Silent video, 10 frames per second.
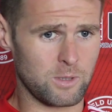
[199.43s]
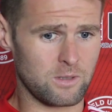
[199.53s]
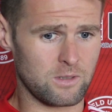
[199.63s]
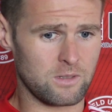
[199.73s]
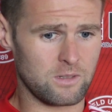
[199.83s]

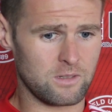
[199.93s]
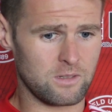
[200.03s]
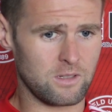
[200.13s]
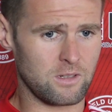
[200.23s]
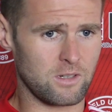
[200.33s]
But,
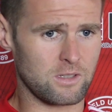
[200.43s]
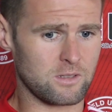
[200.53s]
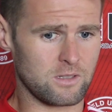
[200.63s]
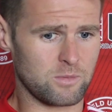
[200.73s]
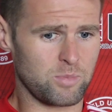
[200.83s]
you know,
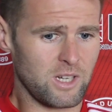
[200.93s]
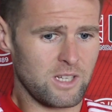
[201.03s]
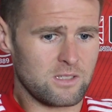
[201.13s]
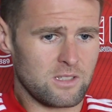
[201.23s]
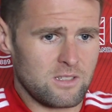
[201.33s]
as
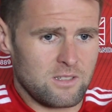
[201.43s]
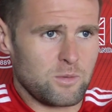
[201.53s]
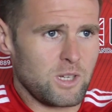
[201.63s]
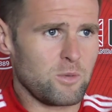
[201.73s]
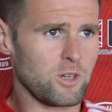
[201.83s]
players,
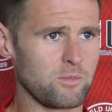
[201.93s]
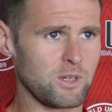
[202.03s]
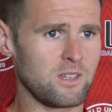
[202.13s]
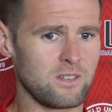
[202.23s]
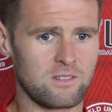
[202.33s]
that's where you want to
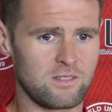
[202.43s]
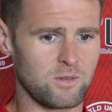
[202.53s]
be.